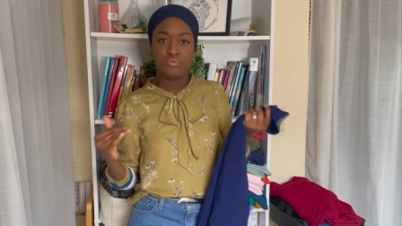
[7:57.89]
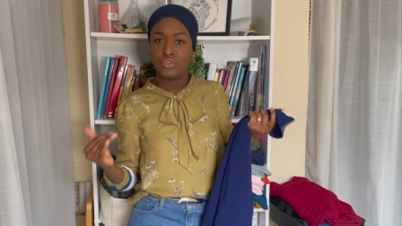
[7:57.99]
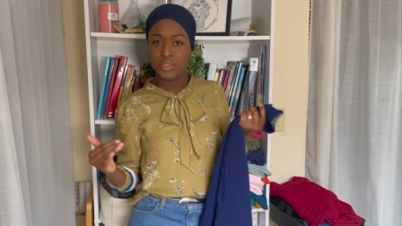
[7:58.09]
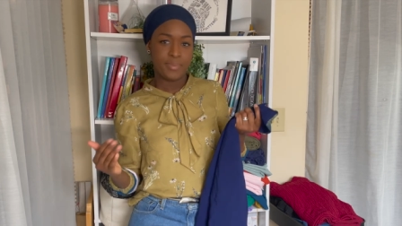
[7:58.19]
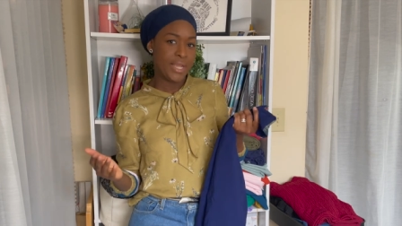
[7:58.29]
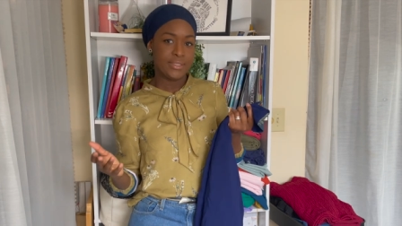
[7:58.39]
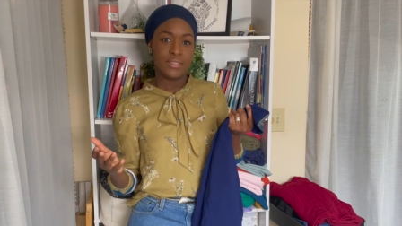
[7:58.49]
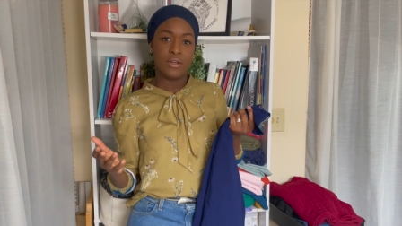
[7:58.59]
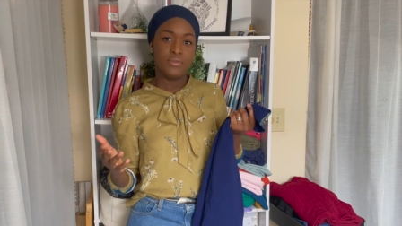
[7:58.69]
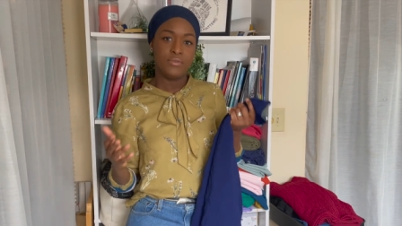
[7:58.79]
just by
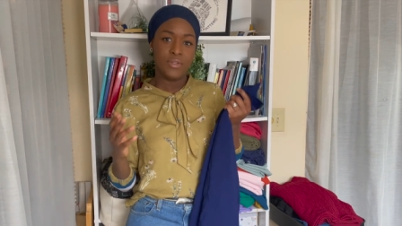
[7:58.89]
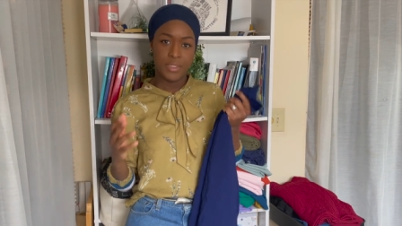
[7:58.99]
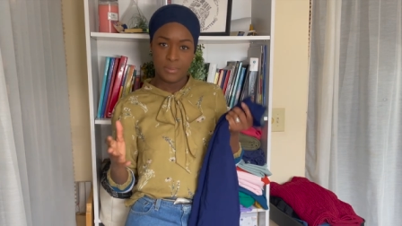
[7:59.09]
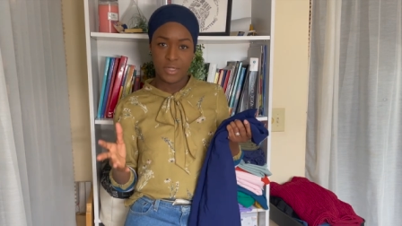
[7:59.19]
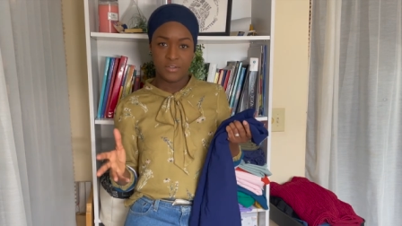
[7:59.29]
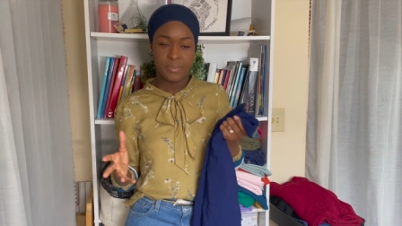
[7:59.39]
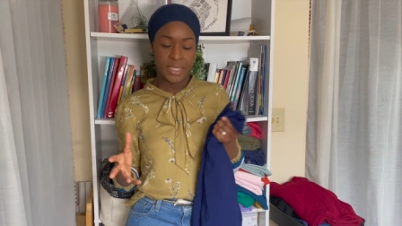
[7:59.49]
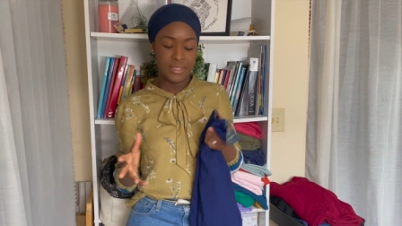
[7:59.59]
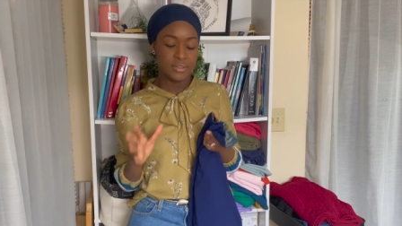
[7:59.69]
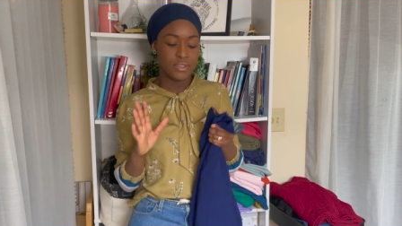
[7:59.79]
itself in a pair of
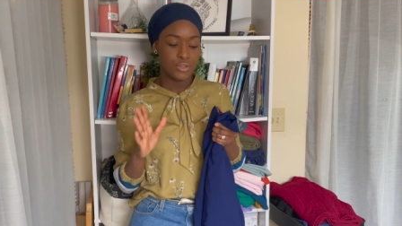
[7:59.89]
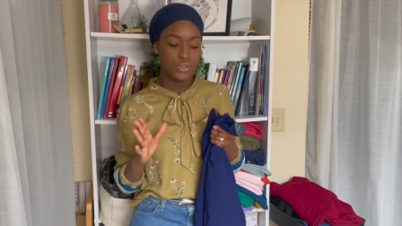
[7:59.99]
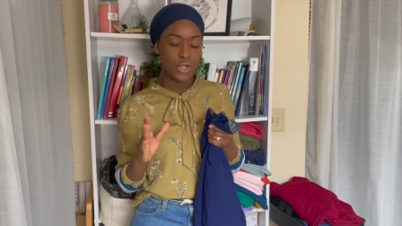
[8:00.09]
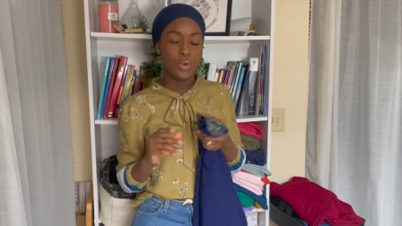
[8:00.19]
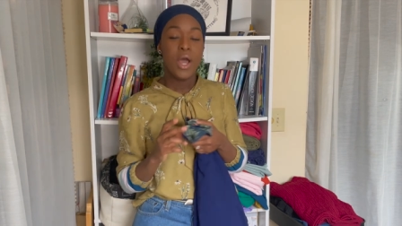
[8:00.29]
pants. So